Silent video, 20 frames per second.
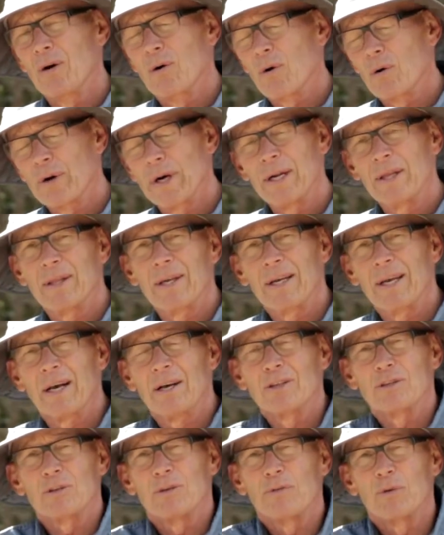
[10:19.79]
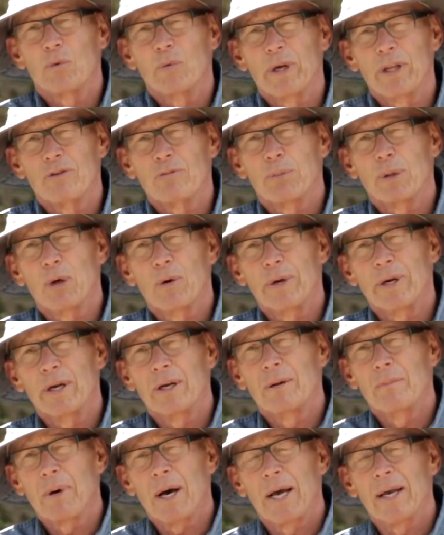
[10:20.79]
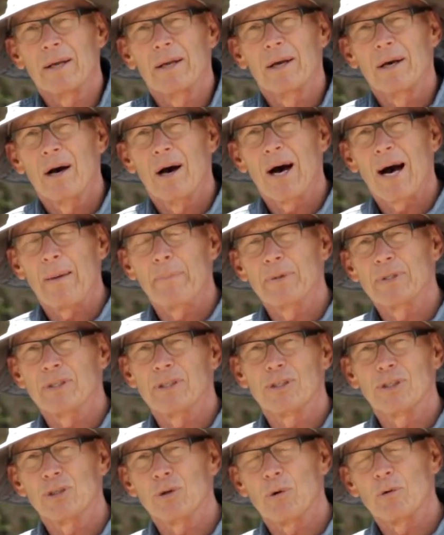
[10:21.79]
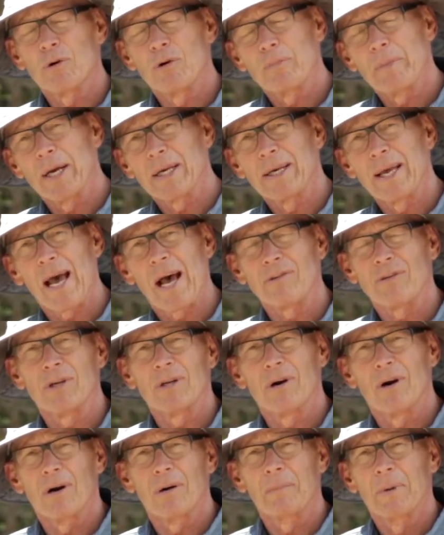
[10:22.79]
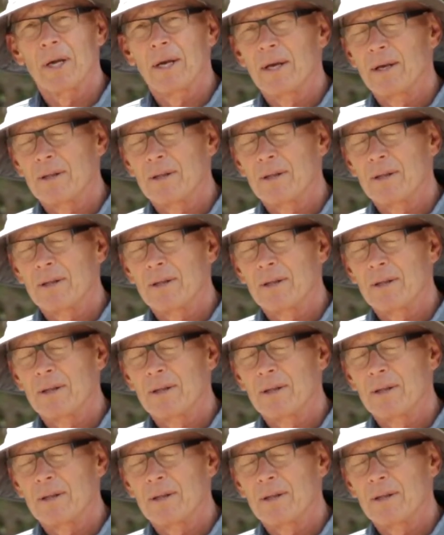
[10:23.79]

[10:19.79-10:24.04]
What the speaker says: or anything else if the wind's blowing into my opposite shoulder of my casting arm.